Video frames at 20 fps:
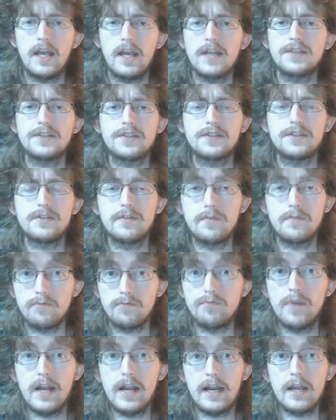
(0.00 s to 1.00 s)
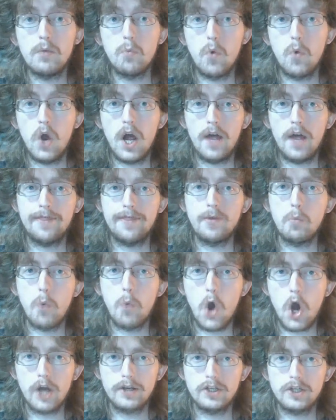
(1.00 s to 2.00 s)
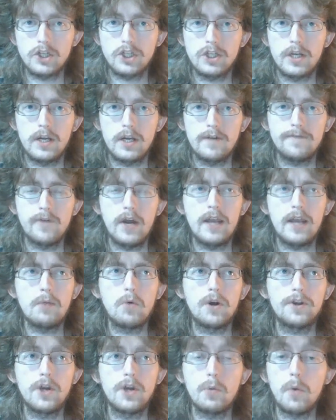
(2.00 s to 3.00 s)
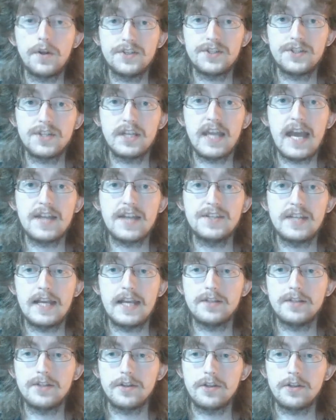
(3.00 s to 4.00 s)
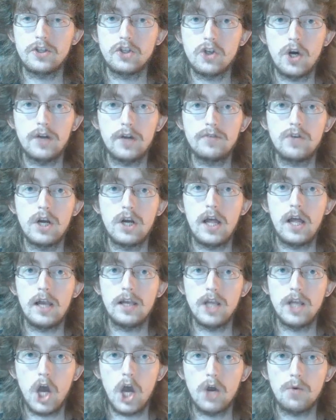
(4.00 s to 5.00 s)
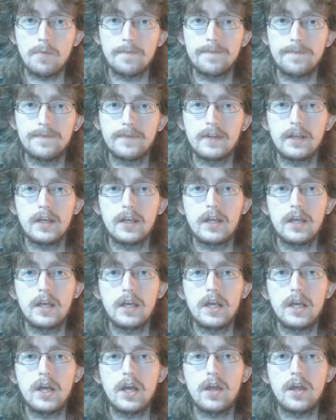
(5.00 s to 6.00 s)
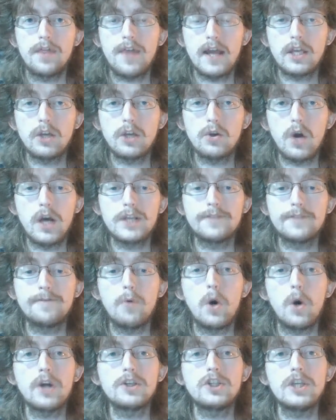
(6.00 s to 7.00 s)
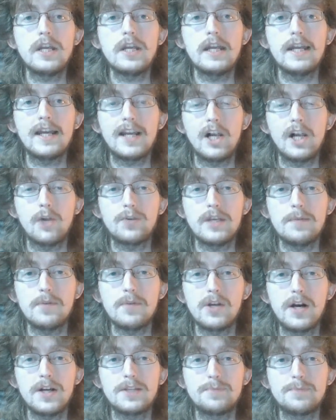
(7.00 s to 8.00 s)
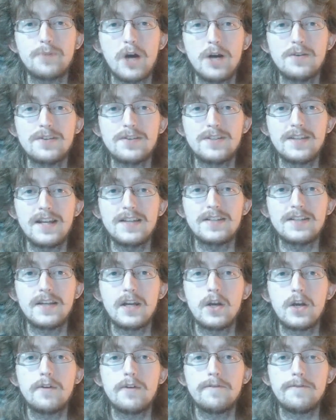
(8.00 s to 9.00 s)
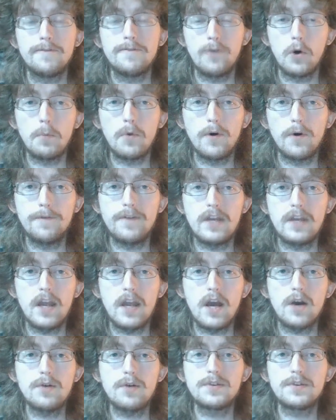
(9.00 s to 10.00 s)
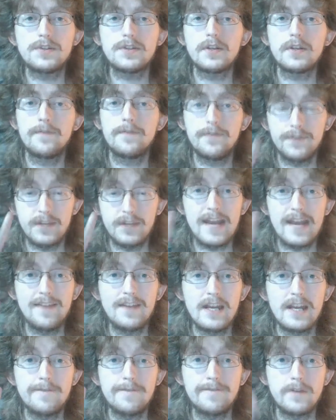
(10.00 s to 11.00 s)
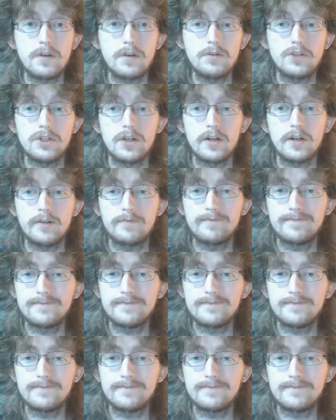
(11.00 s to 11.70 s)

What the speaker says: it's really worth the watch for anyone who wants to get into the genre alone. Thank you guys for watching, and I'll keep you guys posted for more videos in the near future.